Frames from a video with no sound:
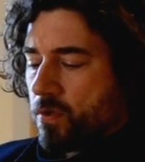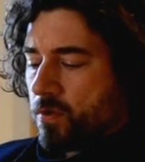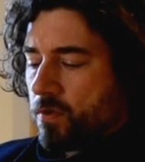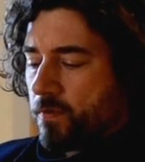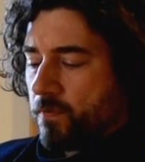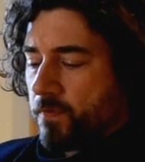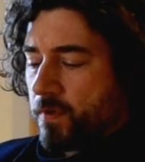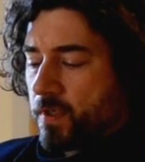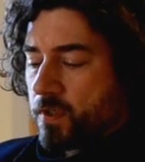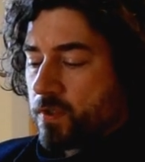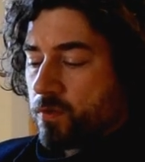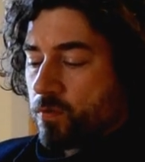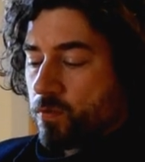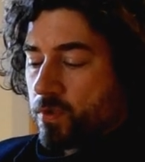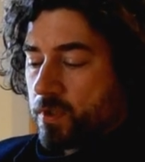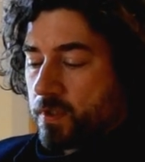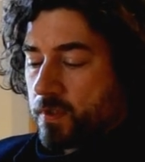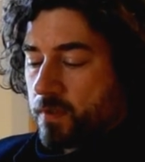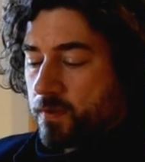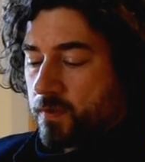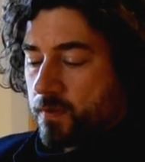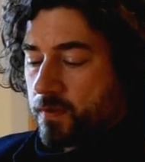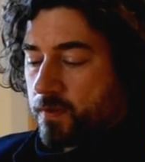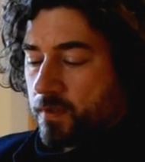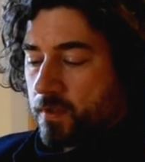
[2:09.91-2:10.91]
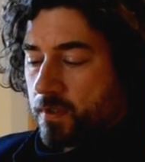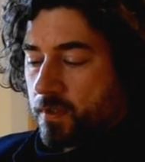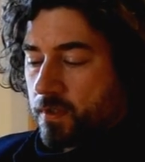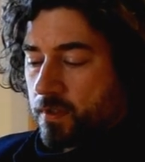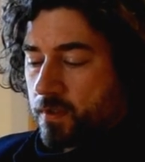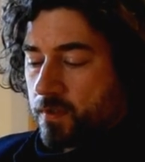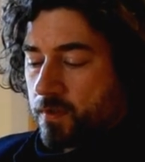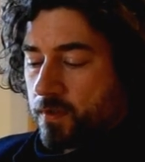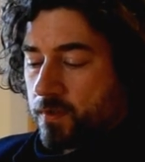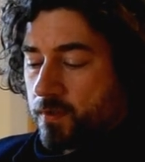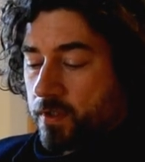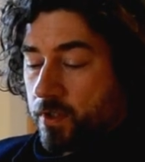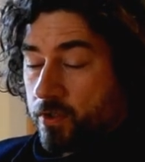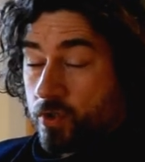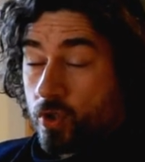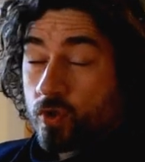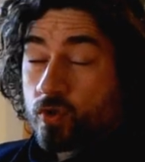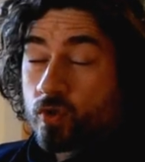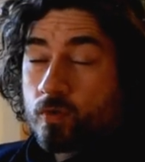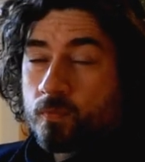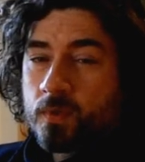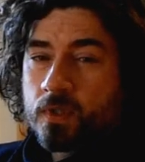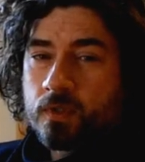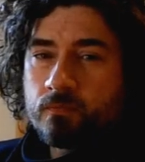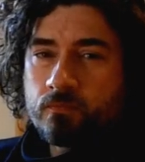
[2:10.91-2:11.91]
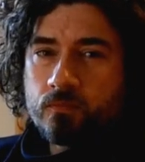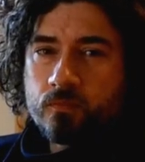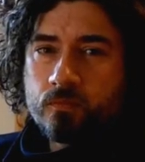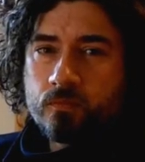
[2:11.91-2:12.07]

The first one is stereotomy.